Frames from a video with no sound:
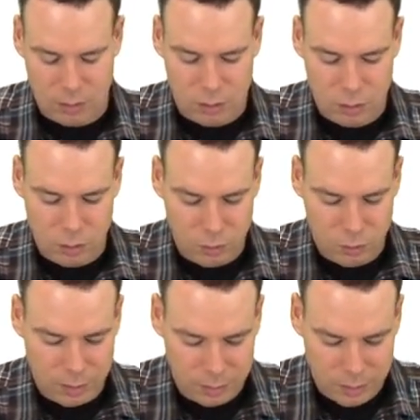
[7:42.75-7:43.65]
two
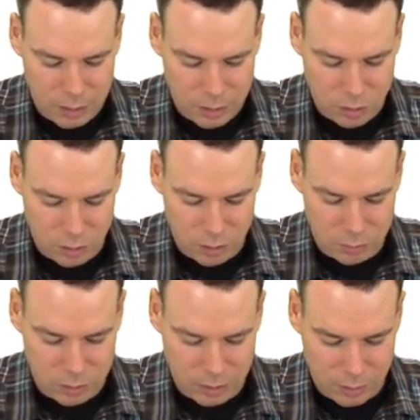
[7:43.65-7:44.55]
leading
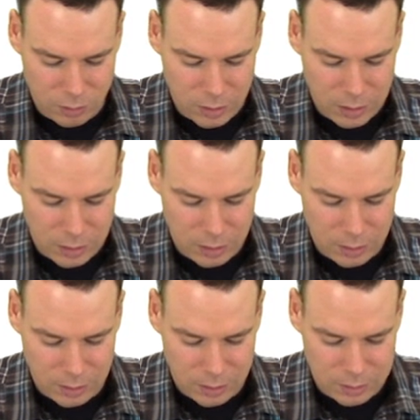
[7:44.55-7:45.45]
terms, that 3
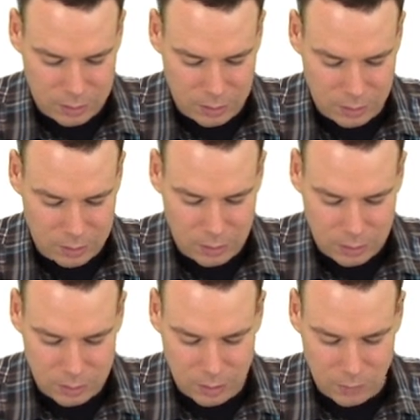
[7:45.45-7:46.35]
and that 6,
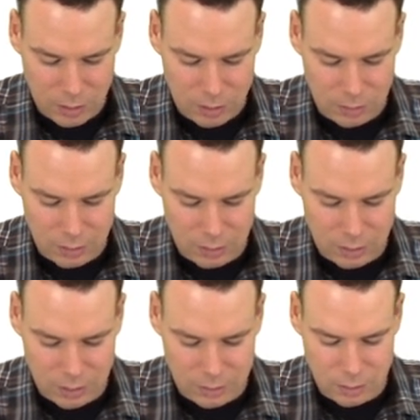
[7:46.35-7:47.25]
because everything else had an
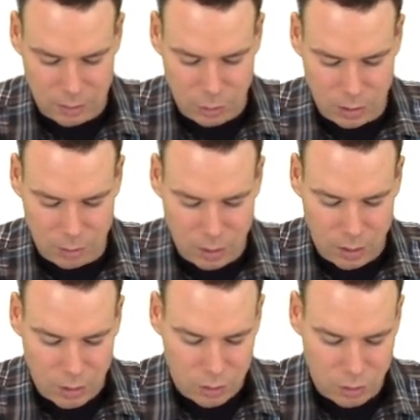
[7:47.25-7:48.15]
x in the bottom.
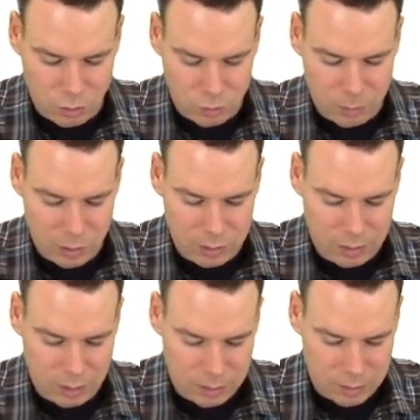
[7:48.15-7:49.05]
Those were
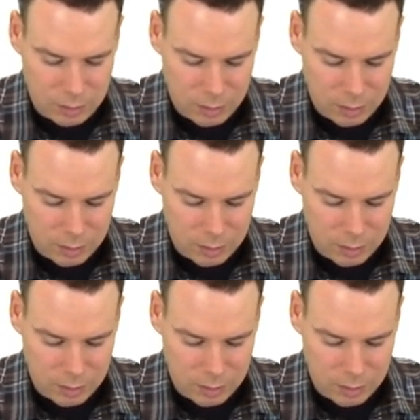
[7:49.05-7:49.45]
precisely